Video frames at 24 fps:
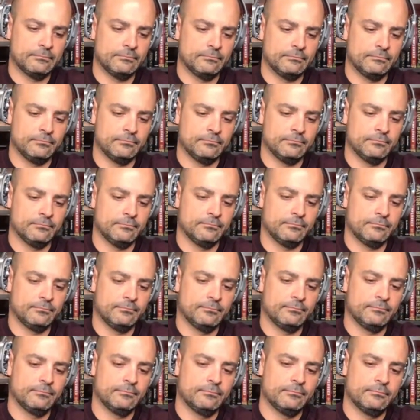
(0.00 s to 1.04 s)

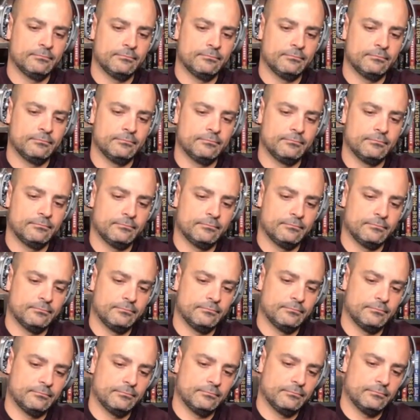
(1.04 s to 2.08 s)

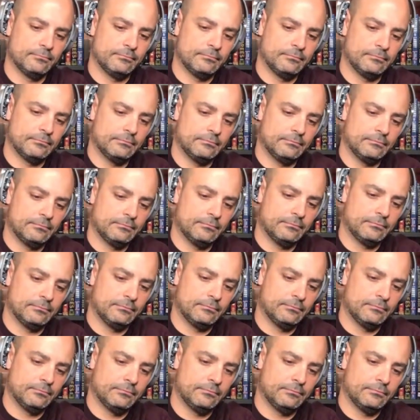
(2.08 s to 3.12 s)

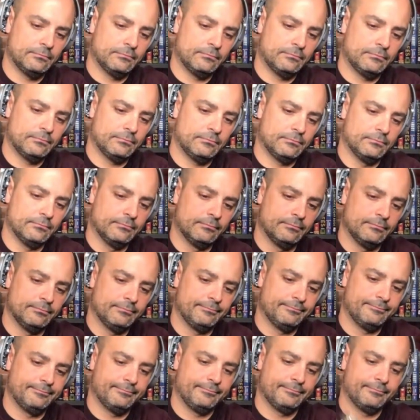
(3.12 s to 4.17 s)

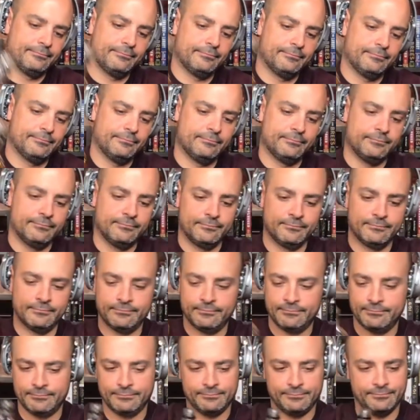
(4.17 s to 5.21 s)

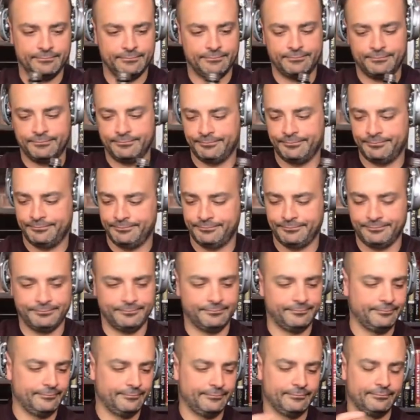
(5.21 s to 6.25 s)

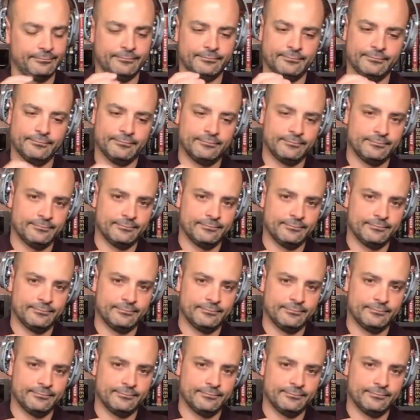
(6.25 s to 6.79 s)
(not speaking)